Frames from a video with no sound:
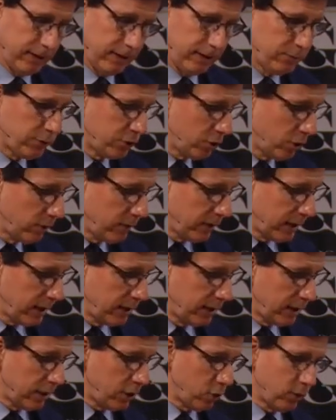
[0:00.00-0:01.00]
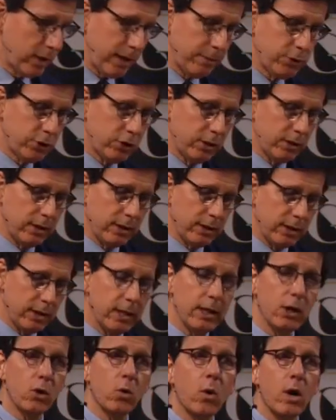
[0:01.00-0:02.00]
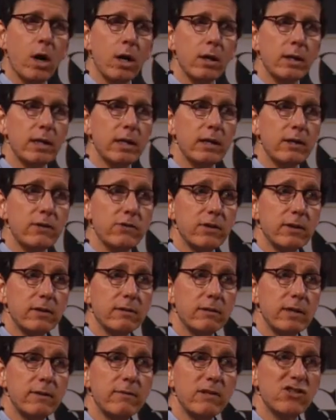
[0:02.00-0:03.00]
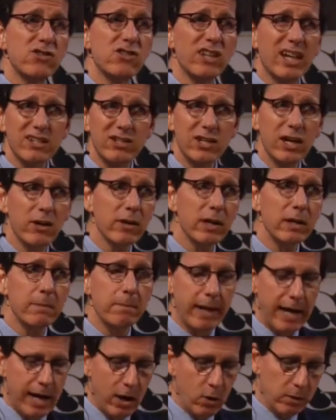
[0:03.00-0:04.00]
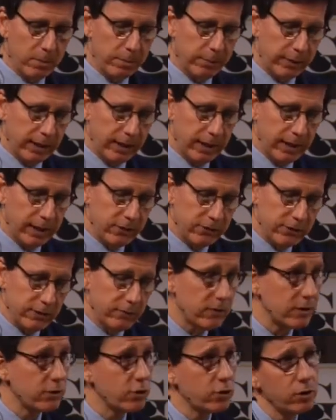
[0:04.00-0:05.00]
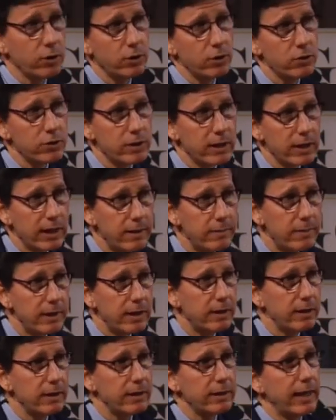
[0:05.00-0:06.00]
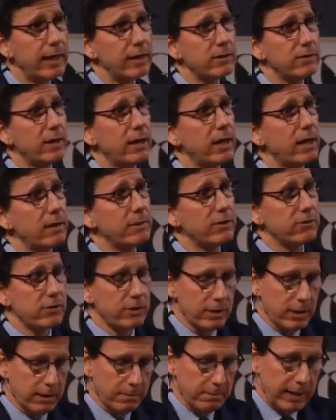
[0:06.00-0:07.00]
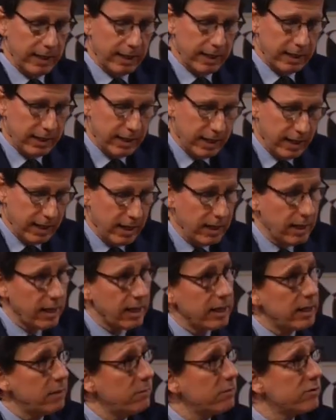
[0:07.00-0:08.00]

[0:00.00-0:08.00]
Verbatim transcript: Observing the corruption and inequalities and even sectarian power plays of the church in Lebanon at that time as a young man, he